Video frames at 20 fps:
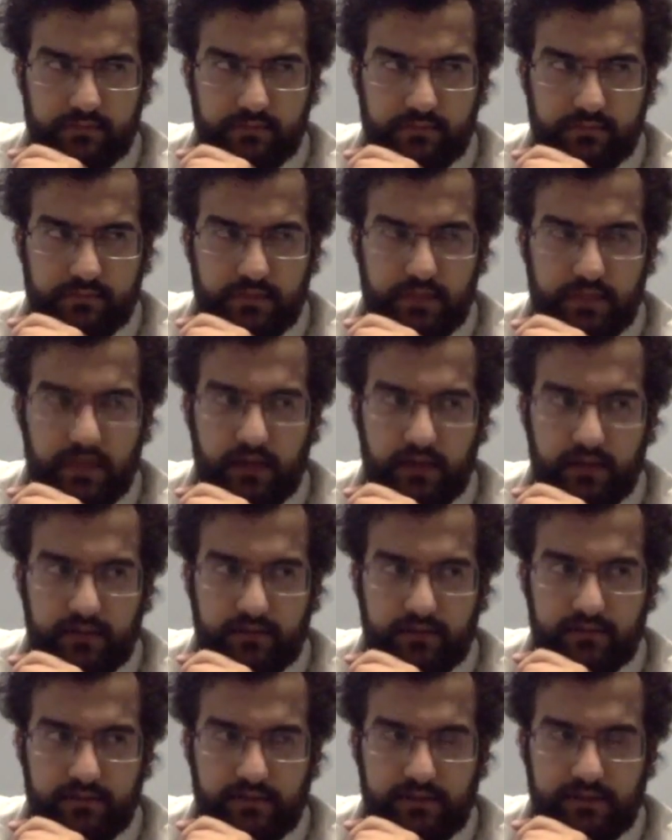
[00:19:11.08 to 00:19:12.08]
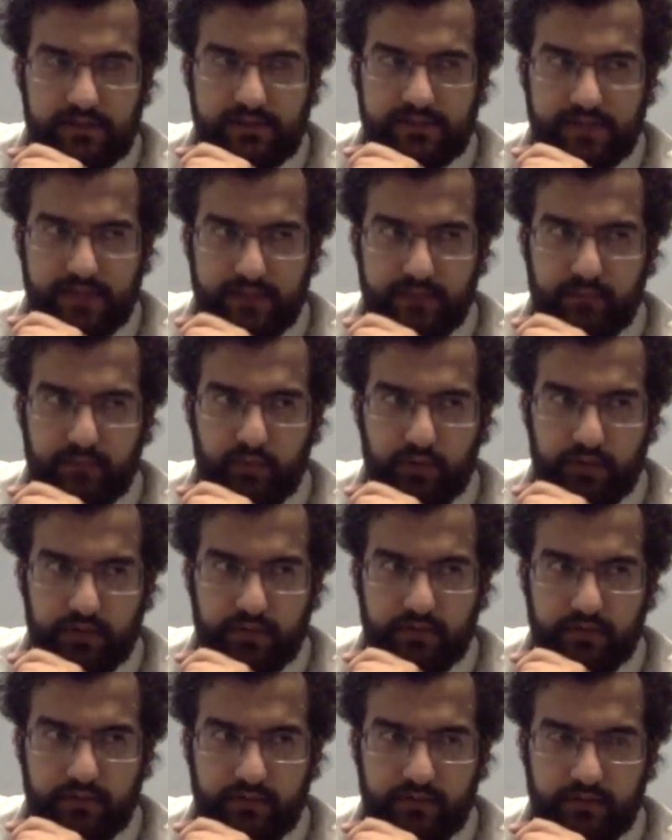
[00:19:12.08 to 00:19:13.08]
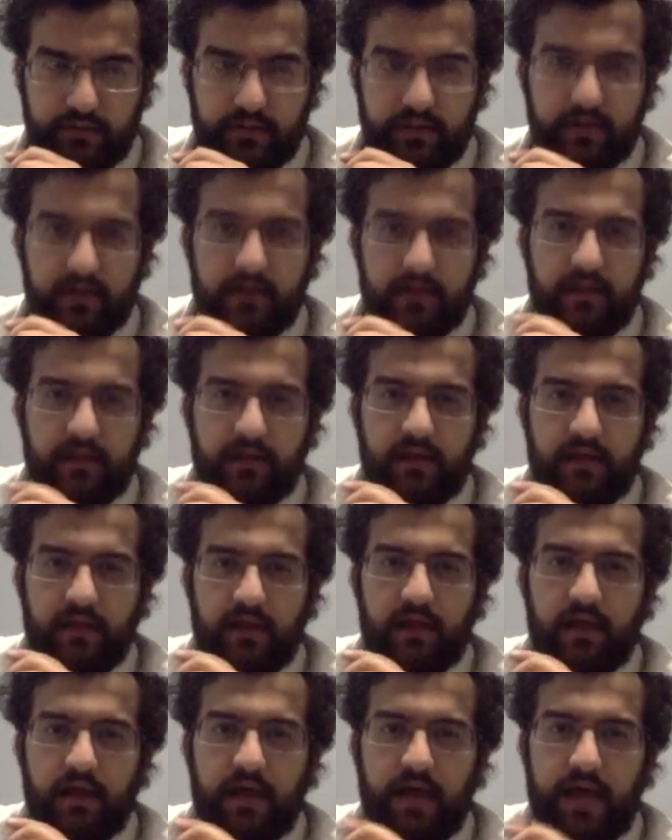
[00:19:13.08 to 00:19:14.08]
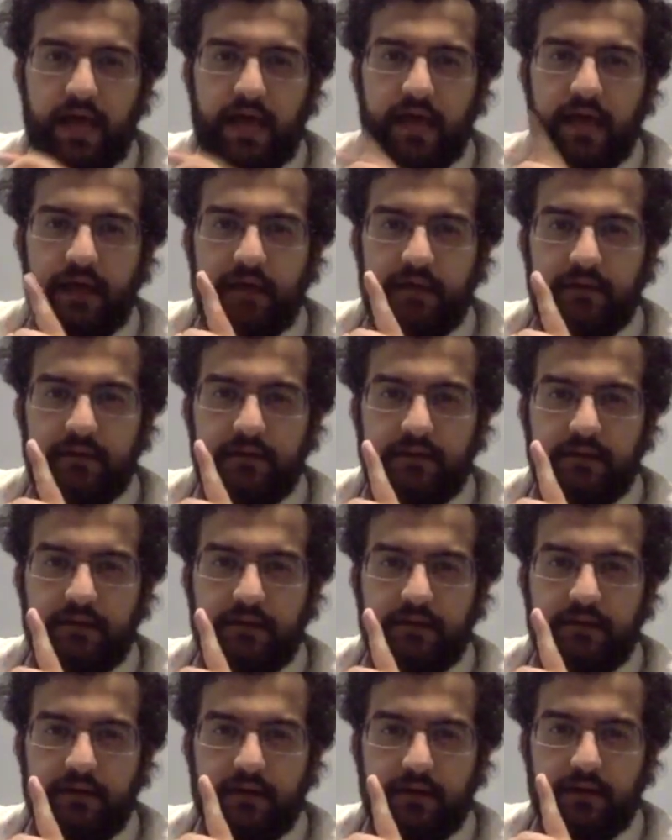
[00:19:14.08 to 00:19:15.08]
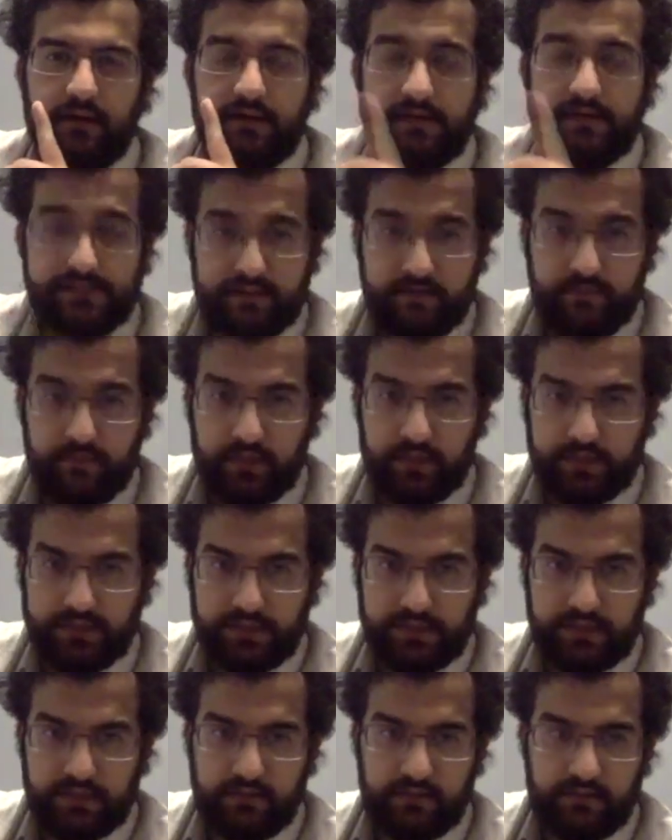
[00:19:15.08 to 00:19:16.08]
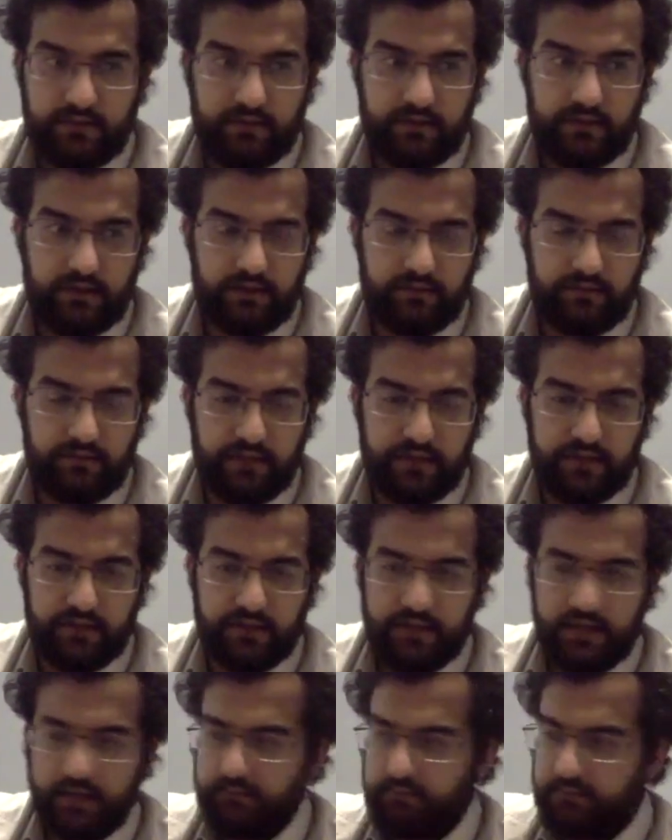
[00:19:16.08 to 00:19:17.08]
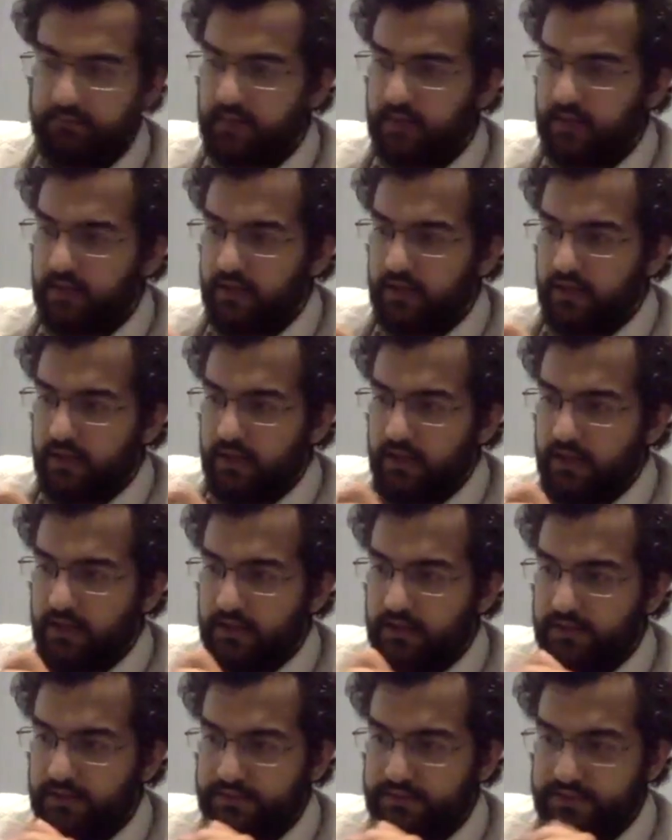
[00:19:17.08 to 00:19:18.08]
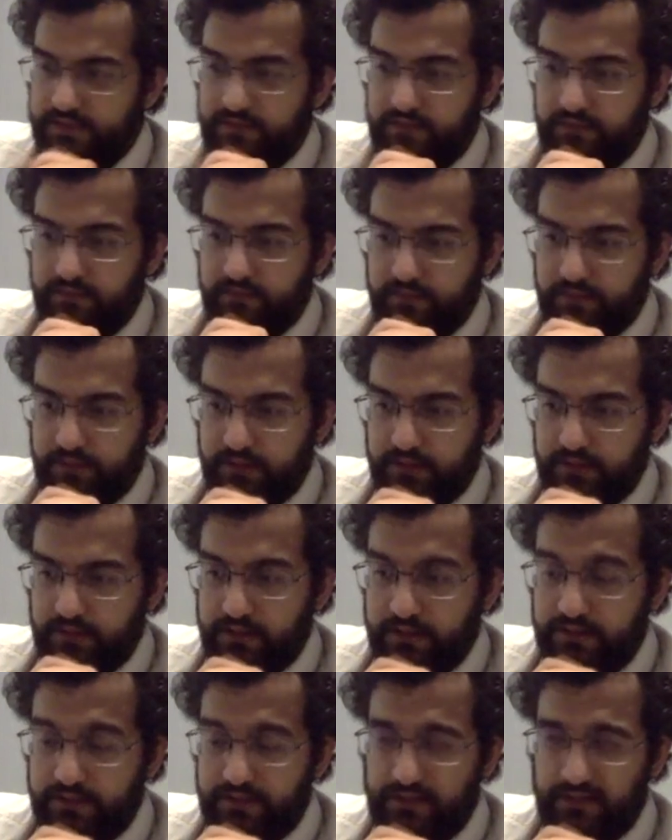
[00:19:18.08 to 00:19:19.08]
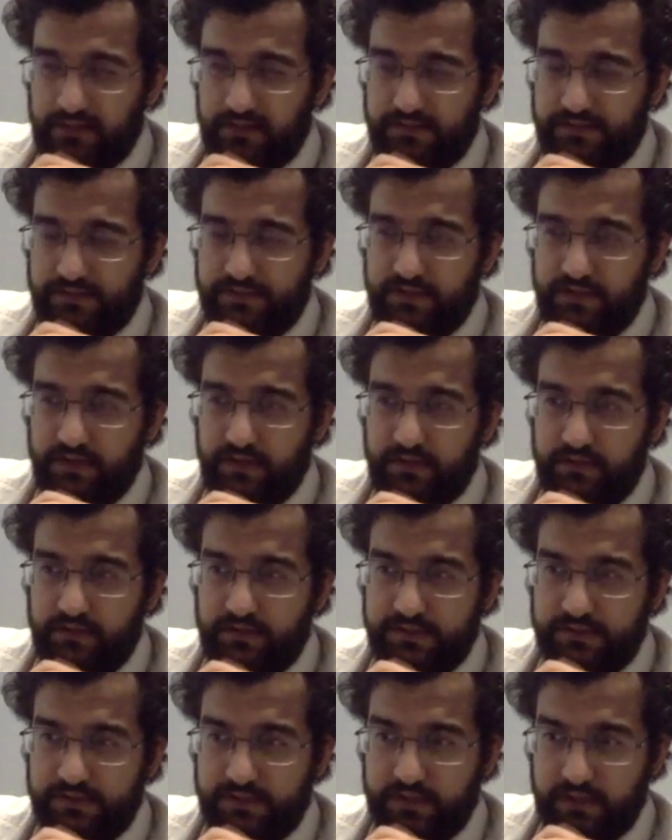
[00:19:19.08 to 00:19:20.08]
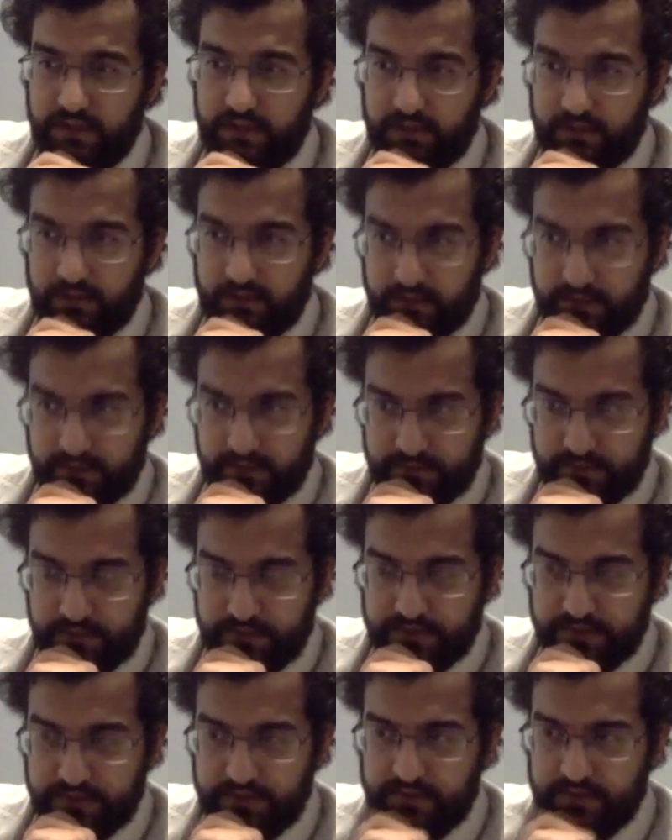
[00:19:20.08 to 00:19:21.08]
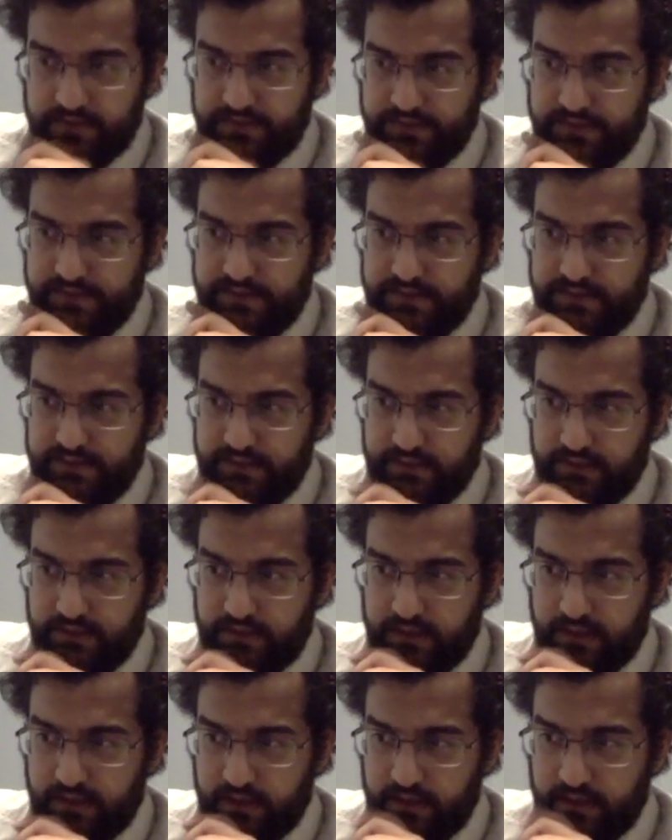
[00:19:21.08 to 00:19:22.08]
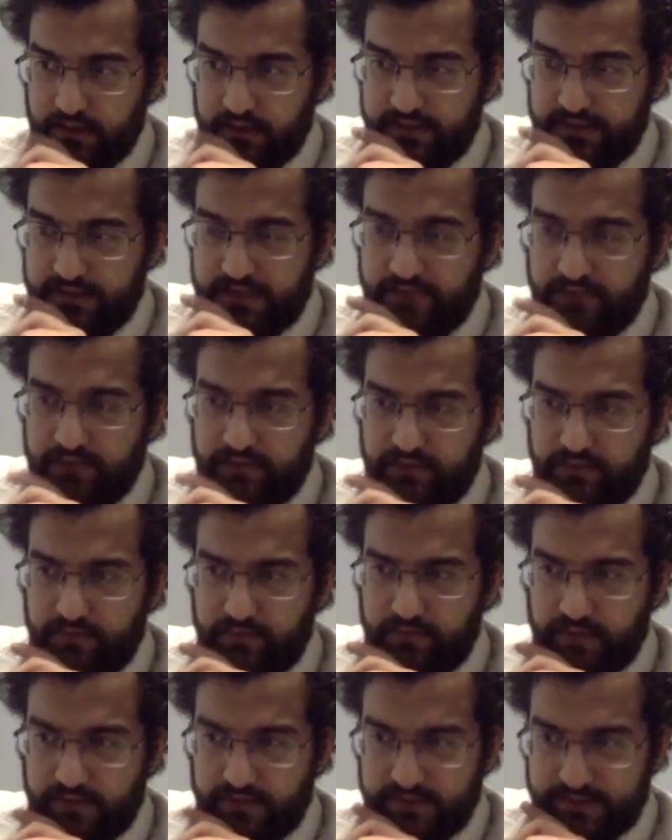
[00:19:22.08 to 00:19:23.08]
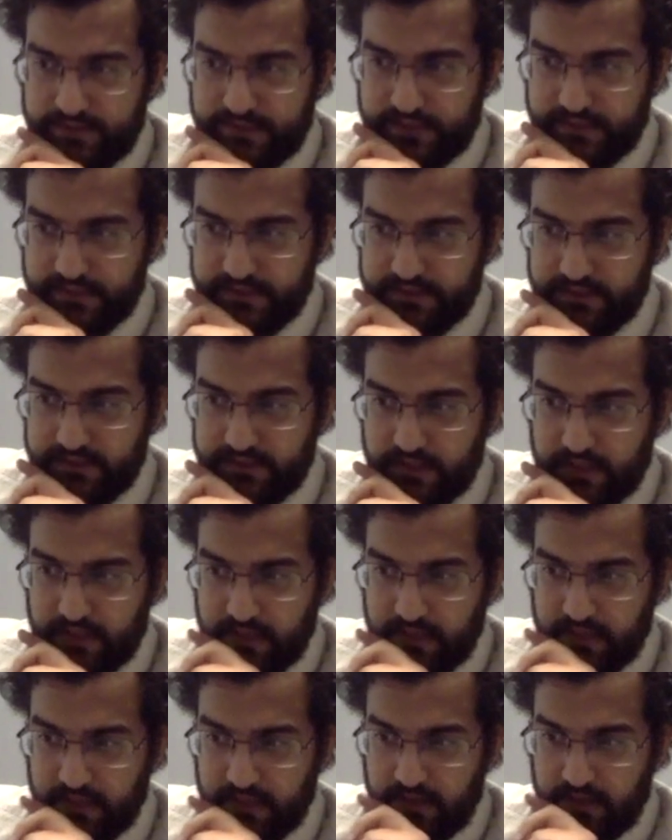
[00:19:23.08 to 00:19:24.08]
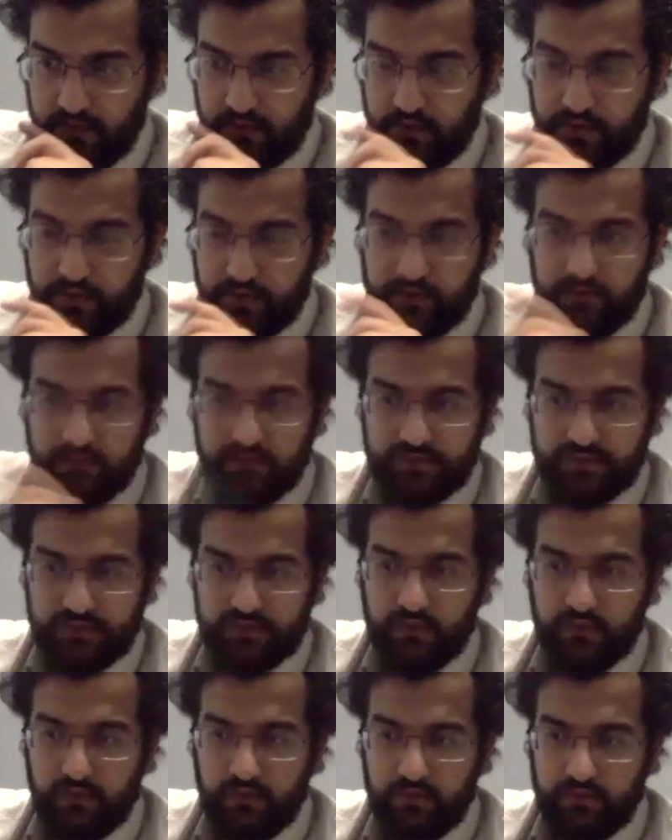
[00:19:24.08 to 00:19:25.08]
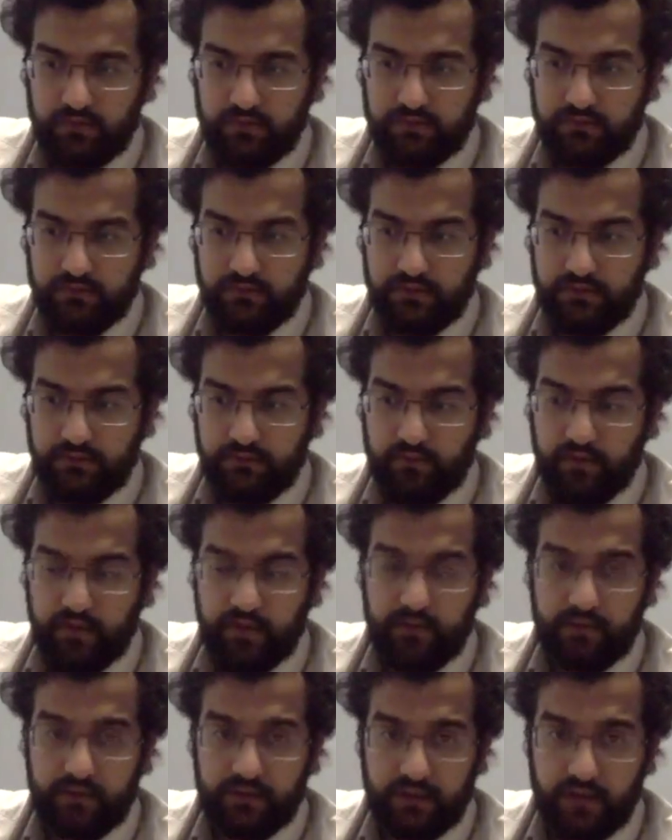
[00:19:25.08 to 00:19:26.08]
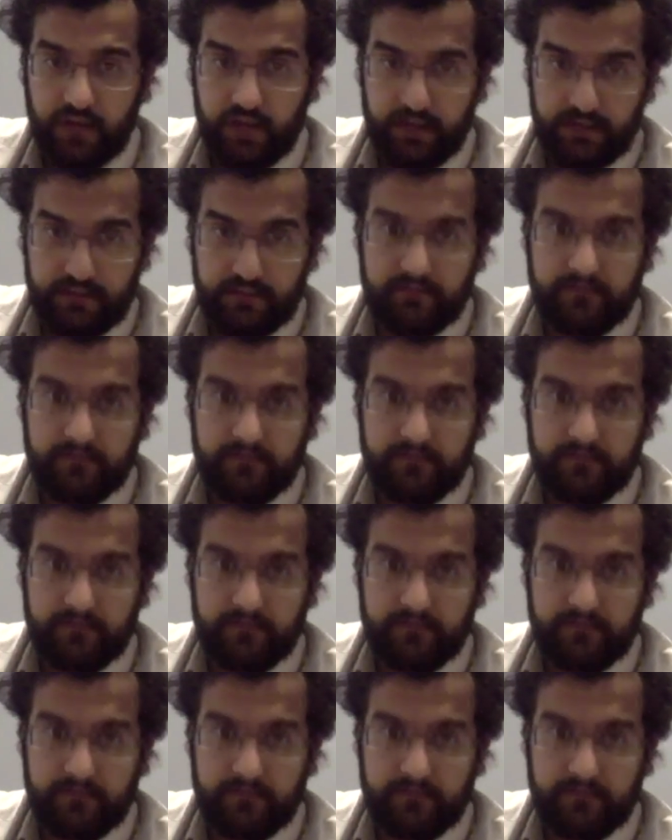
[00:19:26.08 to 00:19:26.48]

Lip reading: Yeah, he's Ed Boyden. And he's in MIT in Media Lab. He's developing, he started this thing in his PhD thesis in Stanford in 2006, where you control the brain with light,